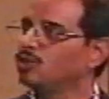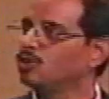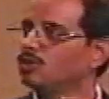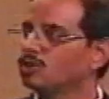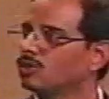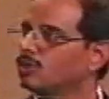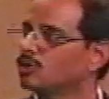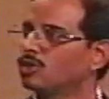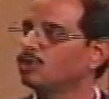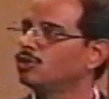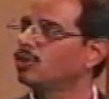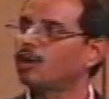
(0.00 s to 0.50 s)

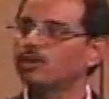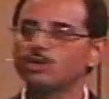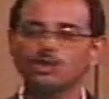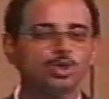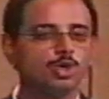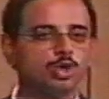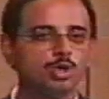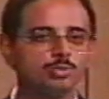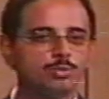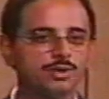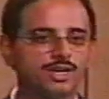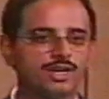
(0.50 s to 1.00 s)
you're not
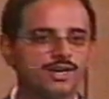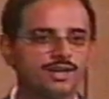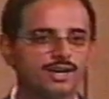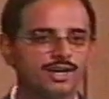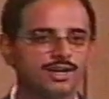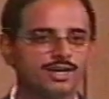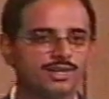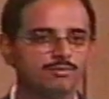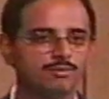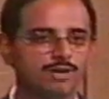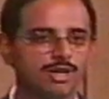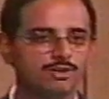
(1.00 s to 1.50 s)
going to be
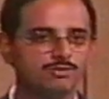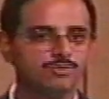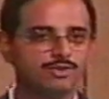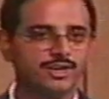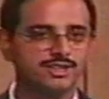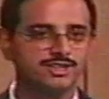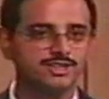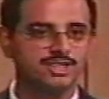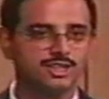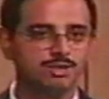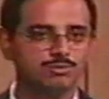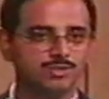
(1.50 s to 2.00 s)
great in
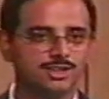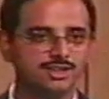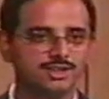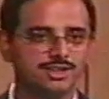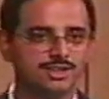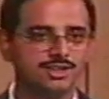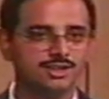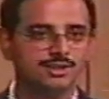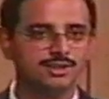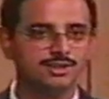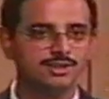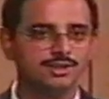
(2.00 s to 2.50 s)
manufacturability.